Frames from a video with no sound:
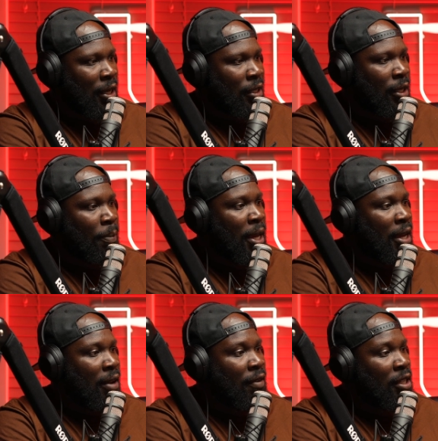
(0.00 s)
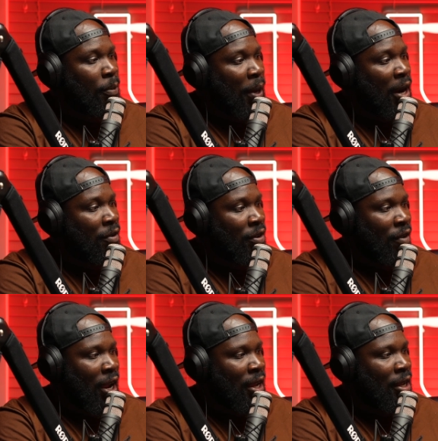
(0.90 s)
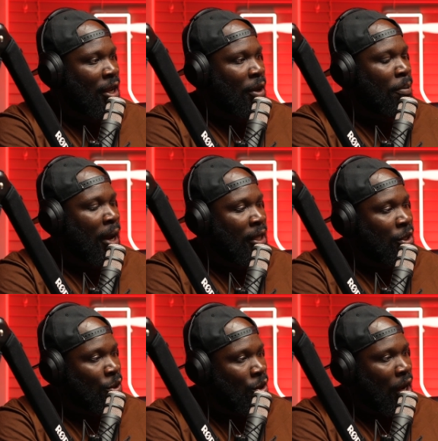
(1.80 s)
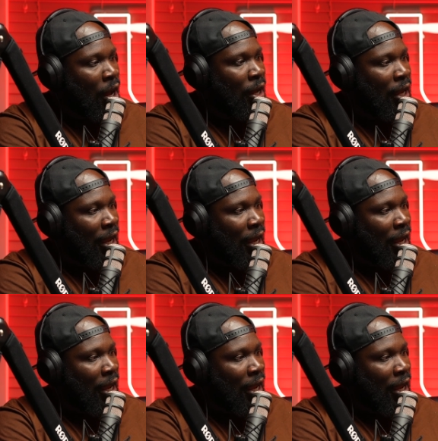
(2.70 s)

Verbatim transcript: So me, even as a parent, right, mm. my daughter